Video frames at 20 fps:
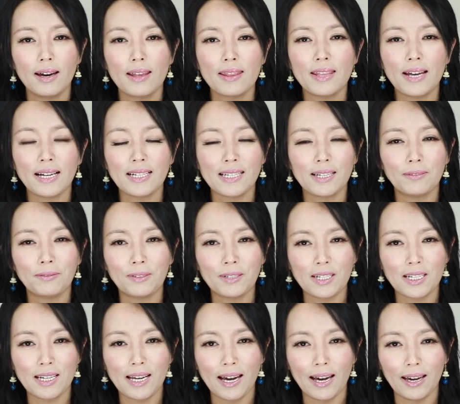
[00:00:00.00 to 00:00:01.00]
That's it for
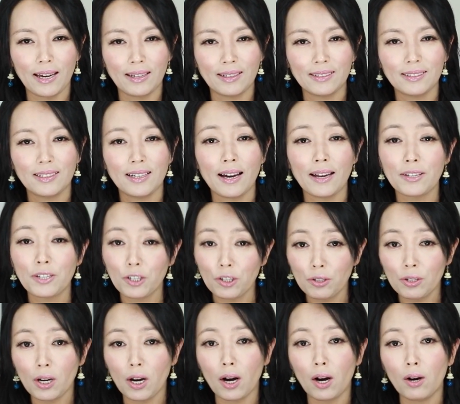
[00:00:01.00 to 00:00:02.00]
today. As
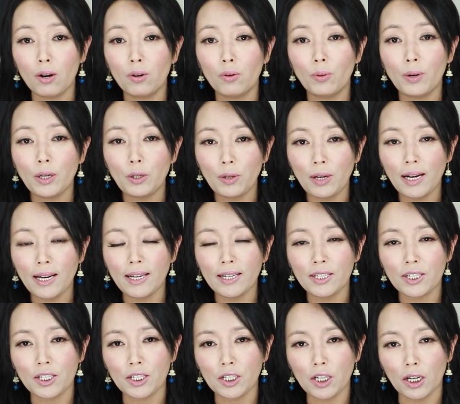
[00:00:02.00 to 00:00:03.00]
you know, we
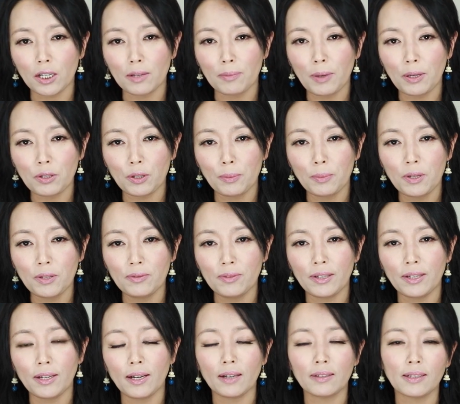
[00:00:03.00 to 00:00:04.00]
released a documentary
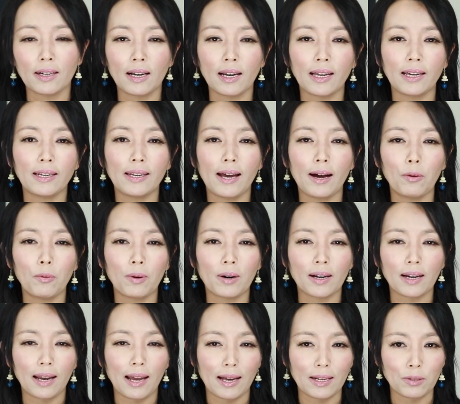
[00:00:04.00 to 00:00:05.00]
movie on the Clink
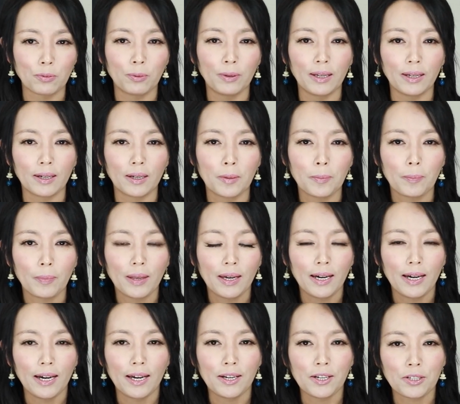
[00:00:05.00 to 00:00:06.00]
Network last week.
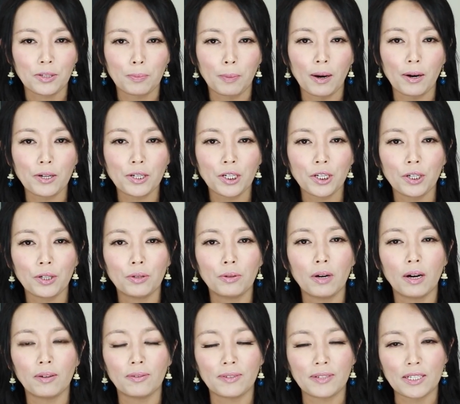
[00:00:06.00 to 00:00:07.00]
It is part 2
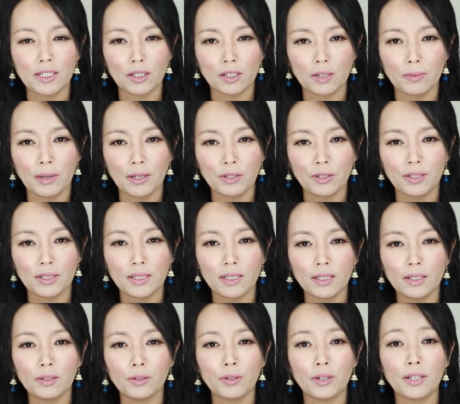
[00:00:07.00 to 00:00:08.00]
of a documentary
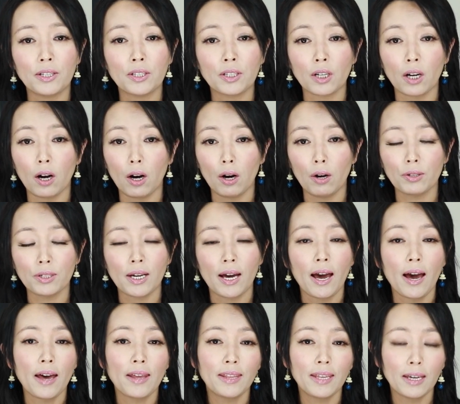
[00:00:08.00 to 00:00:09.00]
series called
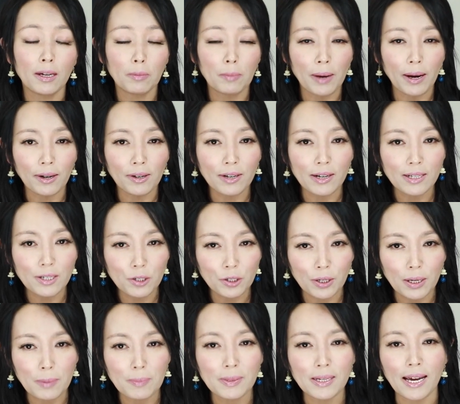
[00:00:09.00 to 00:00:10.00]
The American
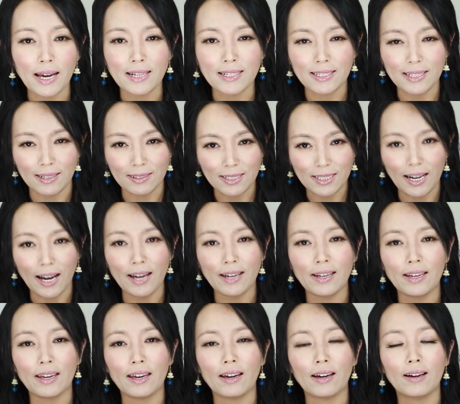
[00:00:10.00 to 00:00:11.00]
Dream Takes on
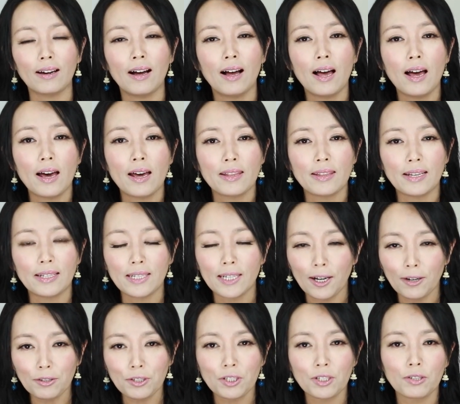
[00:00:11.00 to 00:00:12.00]
China, Inc. that
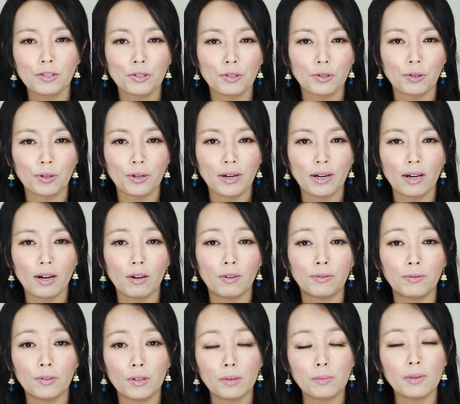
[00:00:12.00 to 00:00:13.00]
tells the story of
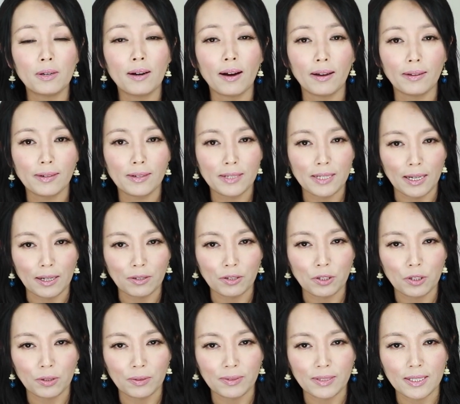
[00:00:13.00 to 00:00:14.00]
former
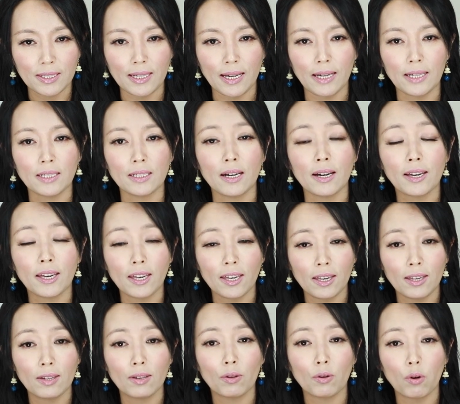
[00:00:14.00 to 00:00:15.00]
Undersecretary of State
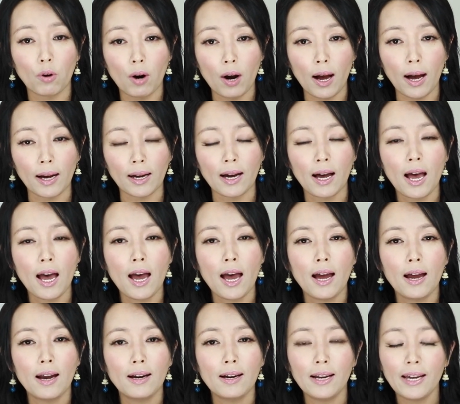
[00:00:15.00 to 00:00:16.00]
Keith Krach
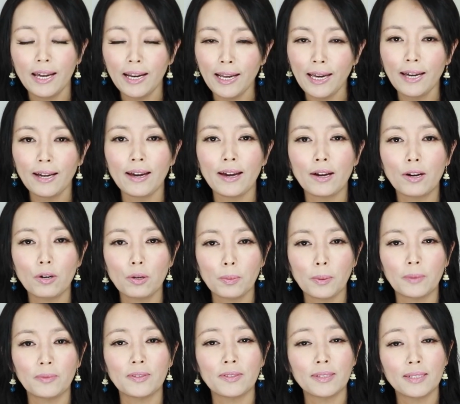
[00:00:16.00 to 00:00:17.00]
leading a group
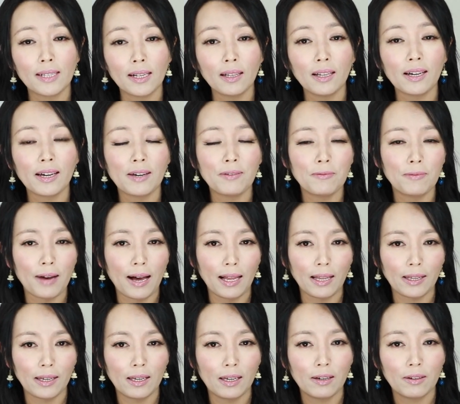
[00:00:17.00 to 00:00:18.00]
of Silicon
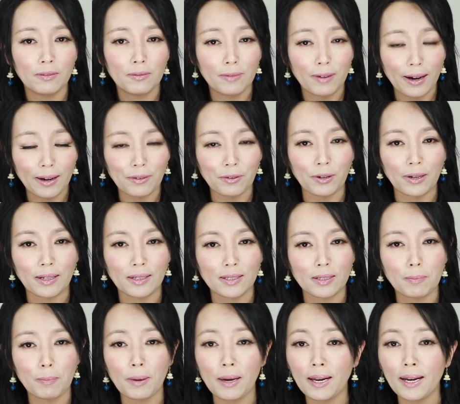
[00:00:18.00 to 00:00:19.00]
Valley veterans
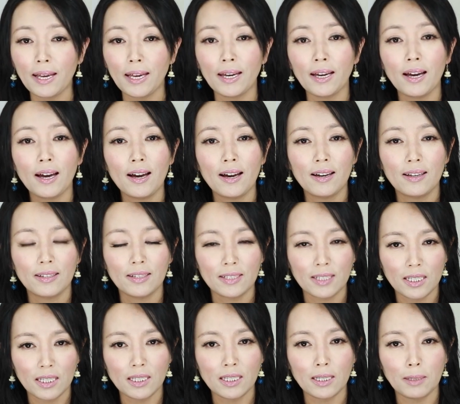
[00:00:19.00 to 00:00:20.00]
beating the
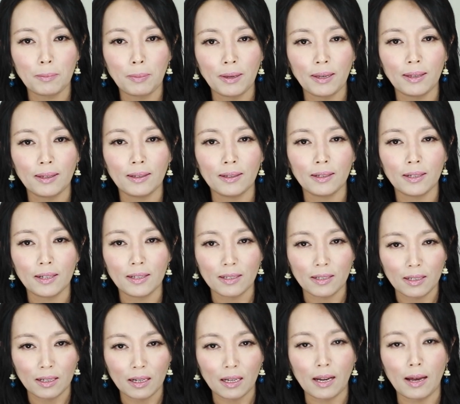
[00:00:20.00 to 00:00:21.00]
CCP in
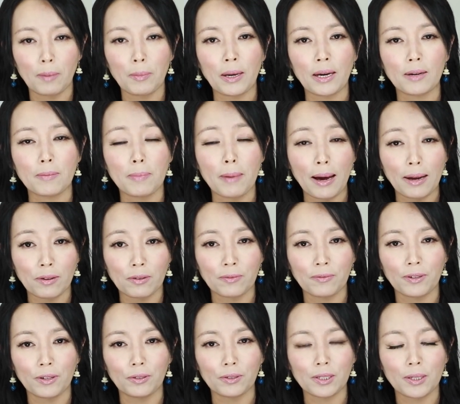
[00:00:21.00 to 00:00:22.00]
the economic
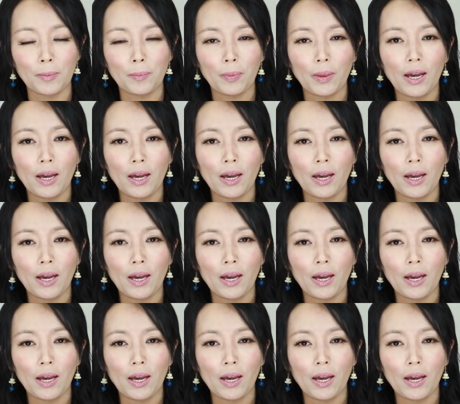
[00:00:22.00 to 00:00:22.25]
battlefield.